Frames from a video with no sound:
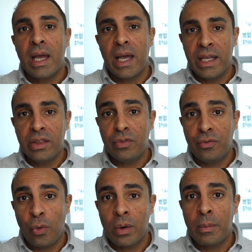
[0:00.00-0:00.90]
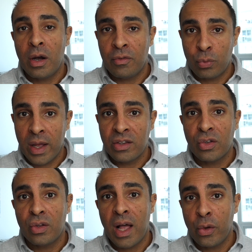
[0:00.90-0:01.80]
in the form of
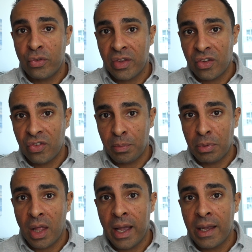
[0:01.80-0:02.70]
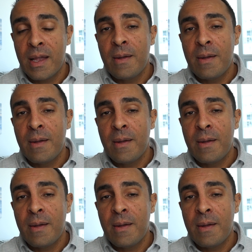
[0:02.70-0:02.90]
rental housing supply.